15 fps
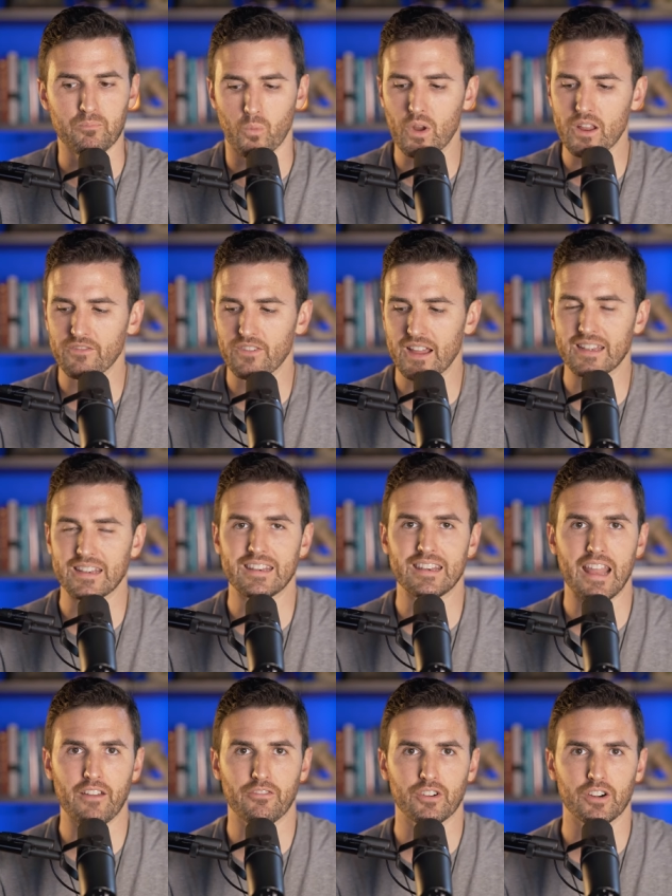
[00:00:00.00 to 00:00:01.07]
What if I
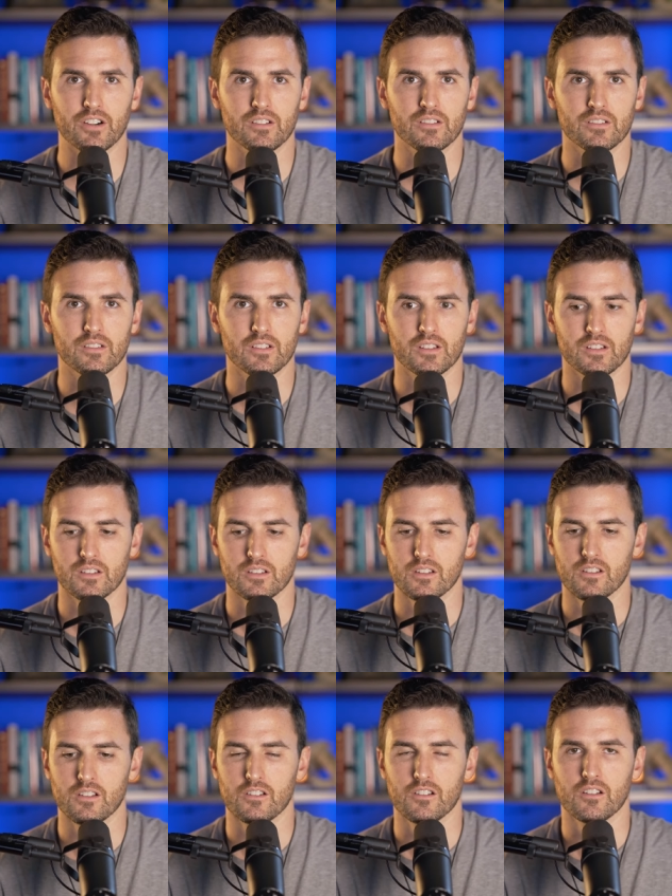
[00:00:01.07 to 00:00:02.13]
never
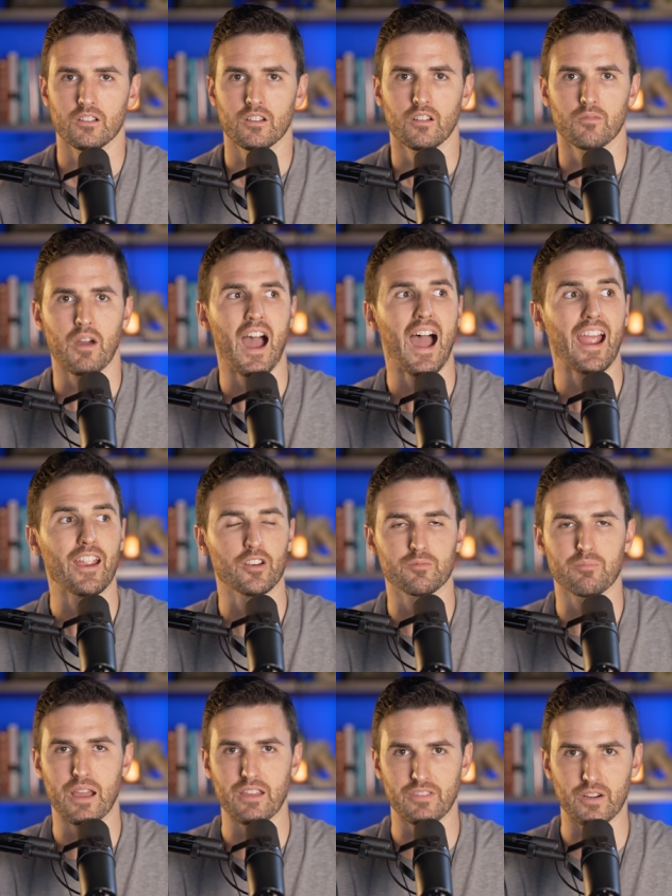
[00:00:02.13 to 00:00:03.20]

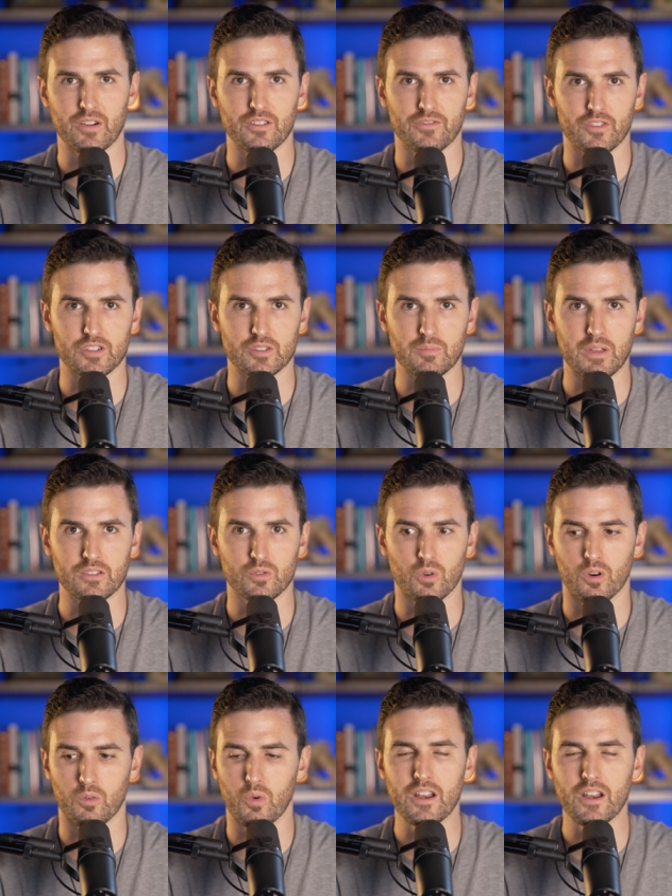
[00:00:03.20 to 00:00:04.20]
hired my very first mentor?